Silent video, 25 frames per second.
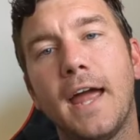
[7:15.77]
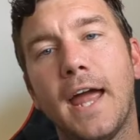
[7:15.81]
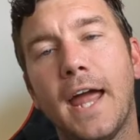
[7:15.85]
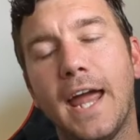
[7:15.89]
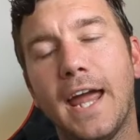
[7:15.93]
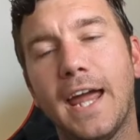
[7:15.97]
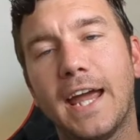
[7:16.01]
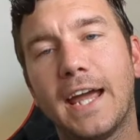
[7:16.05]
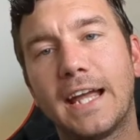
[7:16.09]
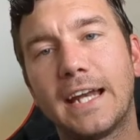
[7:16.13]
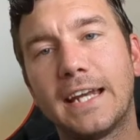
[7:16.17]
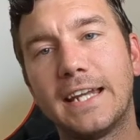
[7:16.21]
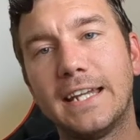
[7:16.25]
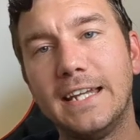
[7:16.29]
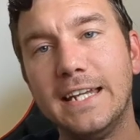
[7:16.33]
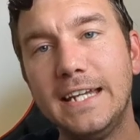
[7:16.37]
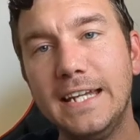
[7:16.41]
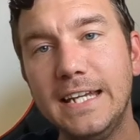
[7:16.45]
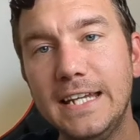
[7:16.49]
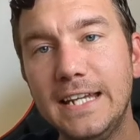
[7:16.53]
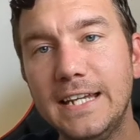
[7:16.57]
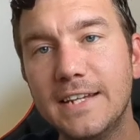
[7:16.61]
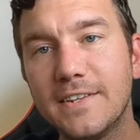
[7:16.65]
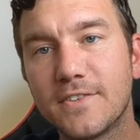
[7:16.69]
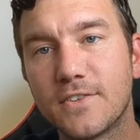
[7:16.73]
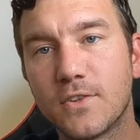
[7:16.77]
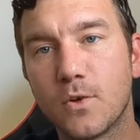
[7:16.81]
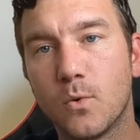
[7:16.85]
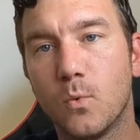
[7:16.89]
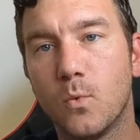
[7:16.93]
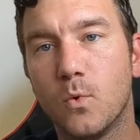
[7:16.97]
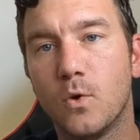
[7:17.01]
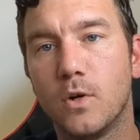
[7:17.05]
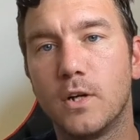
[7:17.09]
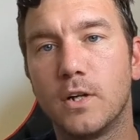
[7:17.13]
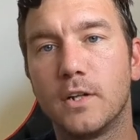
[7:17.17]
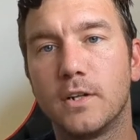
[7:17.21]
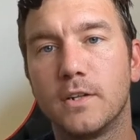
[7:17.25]
And he is the
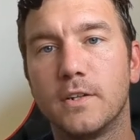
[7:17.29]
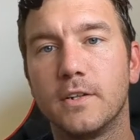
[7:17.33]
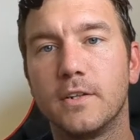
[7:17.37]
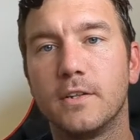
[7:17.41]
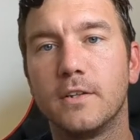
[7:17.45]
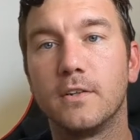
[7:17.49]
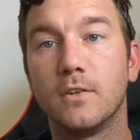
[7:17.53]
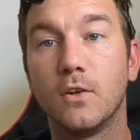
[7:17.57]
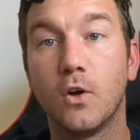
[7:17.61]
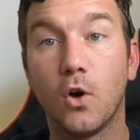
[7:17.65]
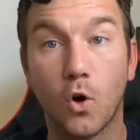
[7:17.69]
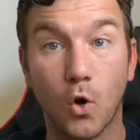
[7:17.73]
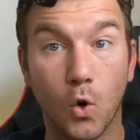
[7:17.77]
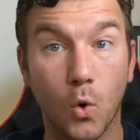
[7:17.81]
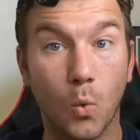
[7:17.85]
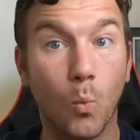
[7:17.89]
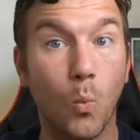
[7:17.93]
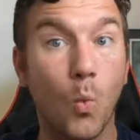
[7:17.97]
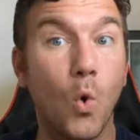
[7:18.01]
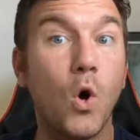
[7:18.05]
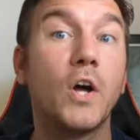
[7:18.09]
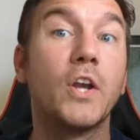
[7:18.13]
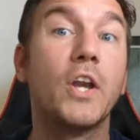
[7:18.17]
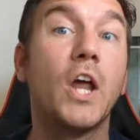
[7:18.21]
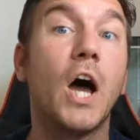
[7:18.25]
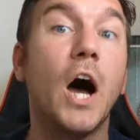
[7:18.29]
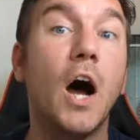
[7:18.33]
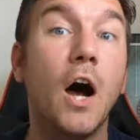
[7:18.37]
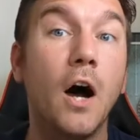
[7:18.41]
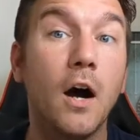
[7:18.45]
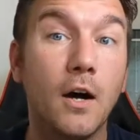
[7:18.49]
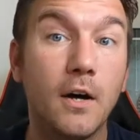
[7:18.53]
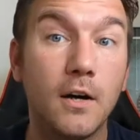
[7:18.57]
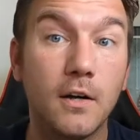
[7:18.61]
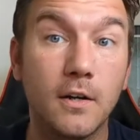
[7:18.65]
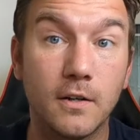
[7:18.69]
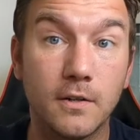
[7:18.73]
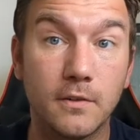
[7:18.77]
one, or one
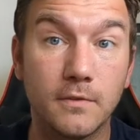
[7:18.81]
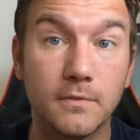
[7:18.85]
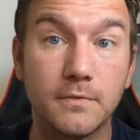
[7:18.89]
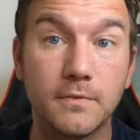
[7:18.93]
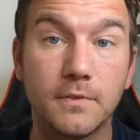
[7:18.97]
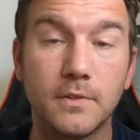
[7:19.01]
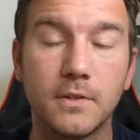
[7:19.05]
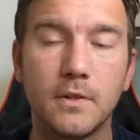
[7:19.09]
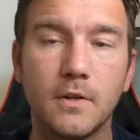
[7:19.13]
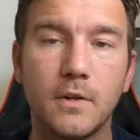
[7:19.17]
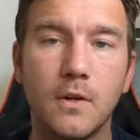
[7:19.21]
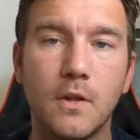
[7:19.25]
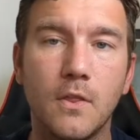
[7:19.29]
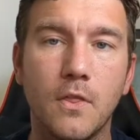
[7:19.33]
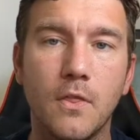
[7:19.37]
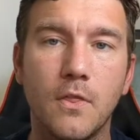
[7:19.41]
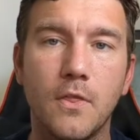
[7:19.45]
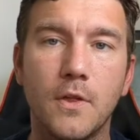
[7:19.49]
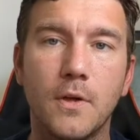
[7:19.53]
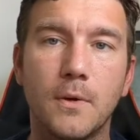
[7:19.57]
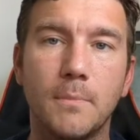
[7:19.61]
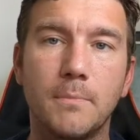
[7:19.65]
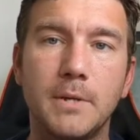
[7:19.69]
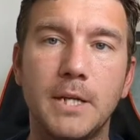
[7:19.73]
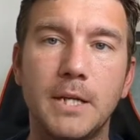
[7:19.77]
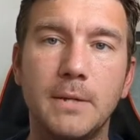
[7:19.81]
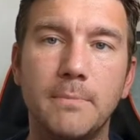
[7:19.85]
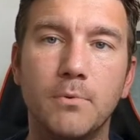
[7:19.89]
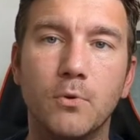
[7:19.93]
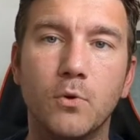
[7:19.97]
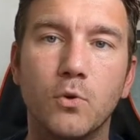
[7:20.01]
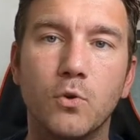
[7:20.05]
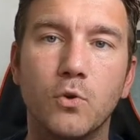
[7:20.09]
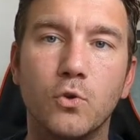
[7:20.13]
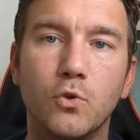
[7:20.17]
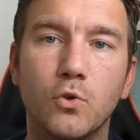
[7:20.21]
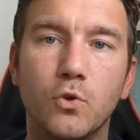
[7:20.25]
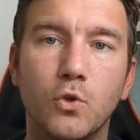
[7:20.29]
of the
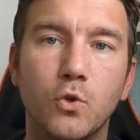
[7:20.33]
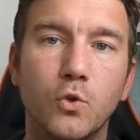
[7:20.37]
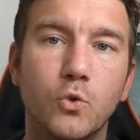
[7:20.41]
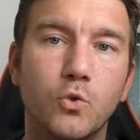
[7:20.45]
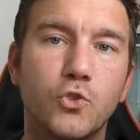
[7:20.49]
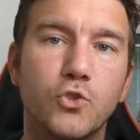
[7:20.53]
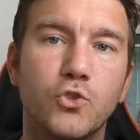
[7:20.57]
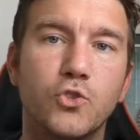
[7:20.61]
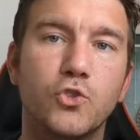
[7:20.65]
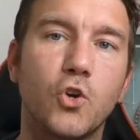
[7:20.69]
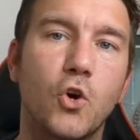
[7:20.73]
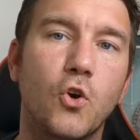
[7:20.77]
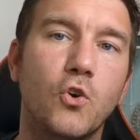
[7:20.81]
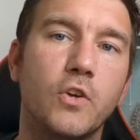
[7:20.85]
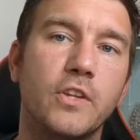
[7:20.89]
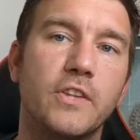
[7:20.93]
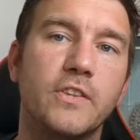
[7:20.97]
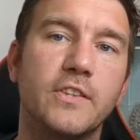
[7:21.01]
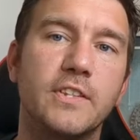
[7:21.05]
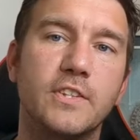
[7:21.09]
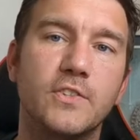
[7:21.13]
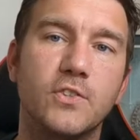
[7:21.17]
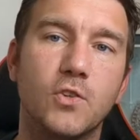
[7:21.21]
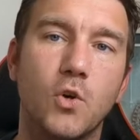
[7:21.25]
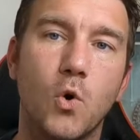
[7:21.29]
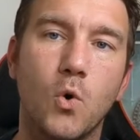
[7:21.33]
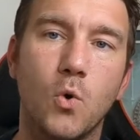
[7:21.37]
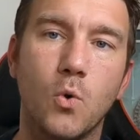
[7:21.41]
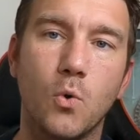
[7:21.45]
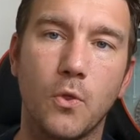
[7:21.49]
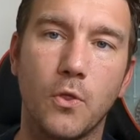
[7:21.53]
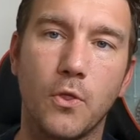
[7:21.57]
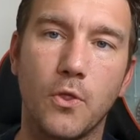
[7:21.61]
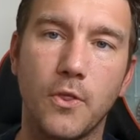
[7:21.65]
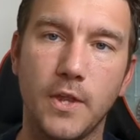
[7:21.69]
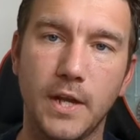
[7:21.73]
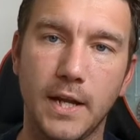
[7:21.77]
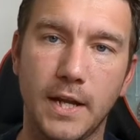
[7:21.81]
people who started this whole
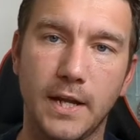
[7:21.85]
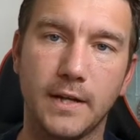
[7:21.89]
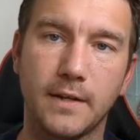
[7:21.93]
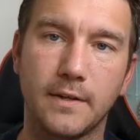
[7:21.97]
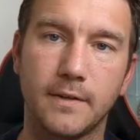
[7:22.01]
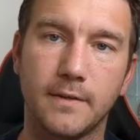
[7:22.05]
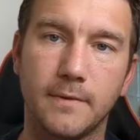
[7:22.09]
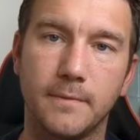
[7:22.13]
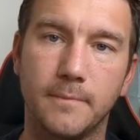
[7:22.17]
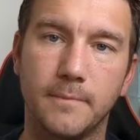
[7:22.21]
thing.